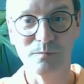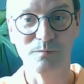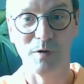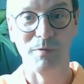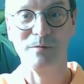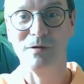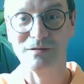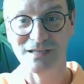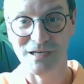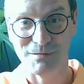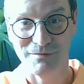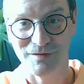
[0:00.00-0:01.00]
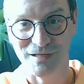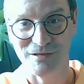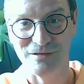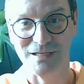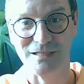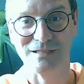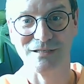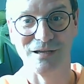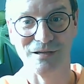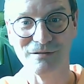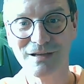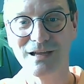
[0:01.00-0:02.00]
probably won't tell you everything you need to
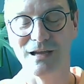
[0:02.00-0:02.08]
know.